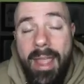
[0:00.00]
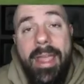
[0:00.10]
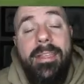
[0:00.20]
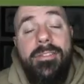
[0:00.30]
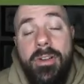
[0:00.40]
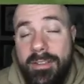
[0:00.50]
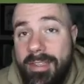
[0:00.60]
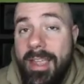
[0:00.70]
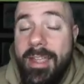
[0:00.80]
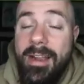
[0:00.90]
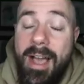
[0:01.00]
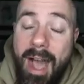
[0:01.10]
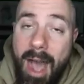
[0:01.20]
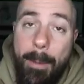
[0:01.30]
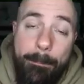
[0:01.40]
He's going to take it.
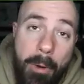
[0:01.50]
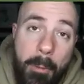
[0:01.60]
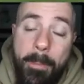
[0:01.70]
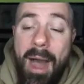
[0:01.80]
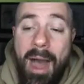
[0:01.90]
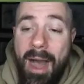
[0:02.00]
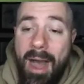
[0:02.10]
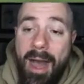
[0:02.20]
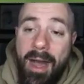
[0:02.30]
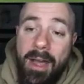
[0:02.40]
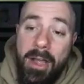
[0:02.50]
Apo Baja.